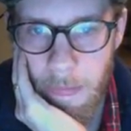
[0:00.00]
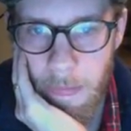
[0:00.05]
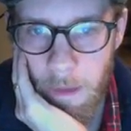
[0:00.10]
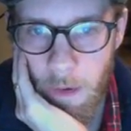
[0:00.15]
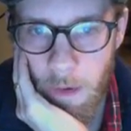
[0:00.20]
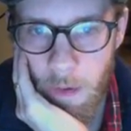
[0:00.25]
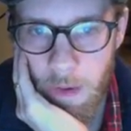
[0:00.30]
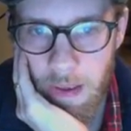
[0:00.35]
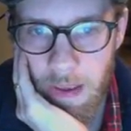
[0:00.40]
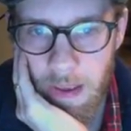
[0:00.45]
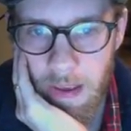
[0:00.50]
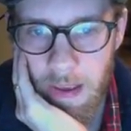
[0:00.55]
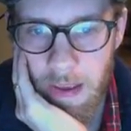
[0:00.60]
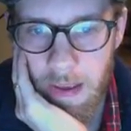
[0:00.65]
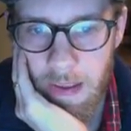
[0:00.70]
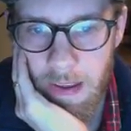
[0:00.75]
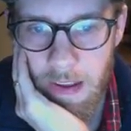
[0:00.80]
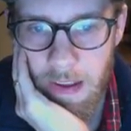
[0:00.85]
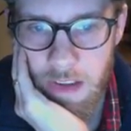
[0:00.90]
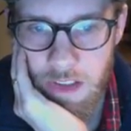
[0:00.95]
Okay,
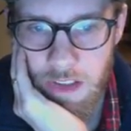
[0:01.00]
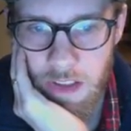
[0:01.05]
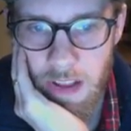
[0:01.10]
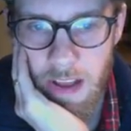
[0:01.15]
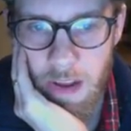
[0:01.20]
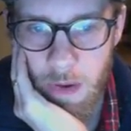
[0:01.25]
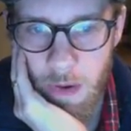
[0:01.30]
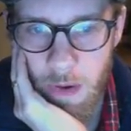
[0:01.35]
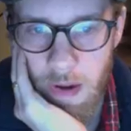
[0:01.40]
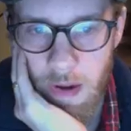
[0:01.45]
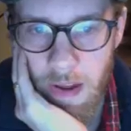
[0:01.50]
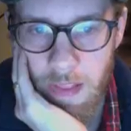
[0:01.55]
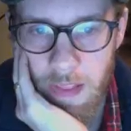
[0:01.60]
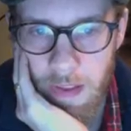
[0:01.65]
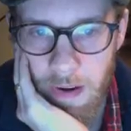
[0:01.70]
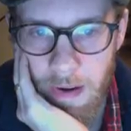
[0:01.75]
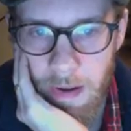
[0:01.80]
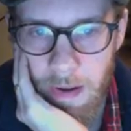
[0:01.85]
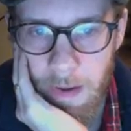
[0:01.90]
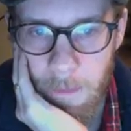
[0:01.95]
yeah, there's a lot going on
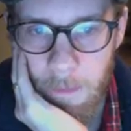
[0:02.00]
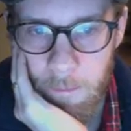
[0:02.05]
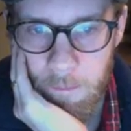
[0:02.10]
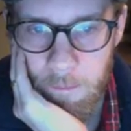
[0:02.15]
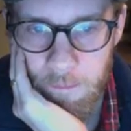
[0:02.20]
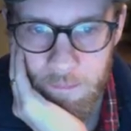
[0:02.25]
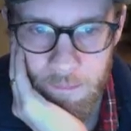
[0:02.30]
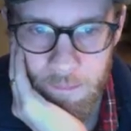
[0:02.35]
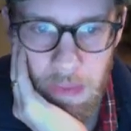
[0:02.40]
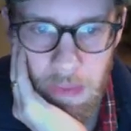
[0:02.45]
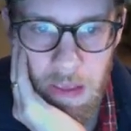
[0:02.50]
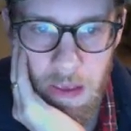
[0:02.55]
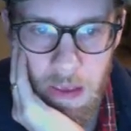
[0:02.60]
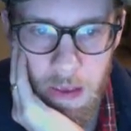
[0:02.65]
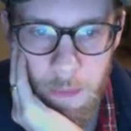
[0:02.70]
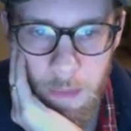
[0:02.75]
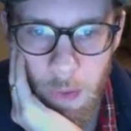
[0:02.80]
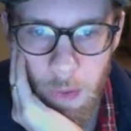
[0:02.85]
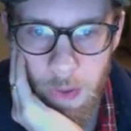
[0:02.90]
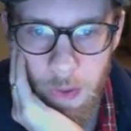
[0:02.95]
there, huh?
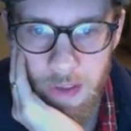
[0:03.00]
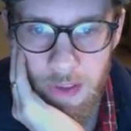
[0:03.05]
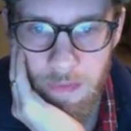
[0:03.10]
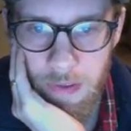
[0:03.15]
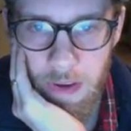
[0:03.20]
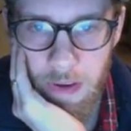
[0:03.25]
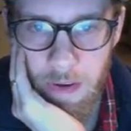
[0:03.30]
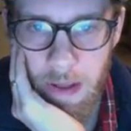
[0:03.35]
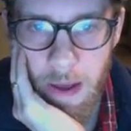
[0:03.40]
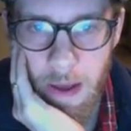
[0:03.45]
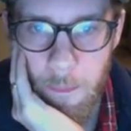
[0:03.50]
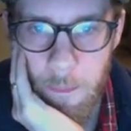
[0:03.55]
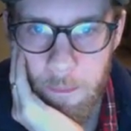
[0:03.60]
But we can figure it out.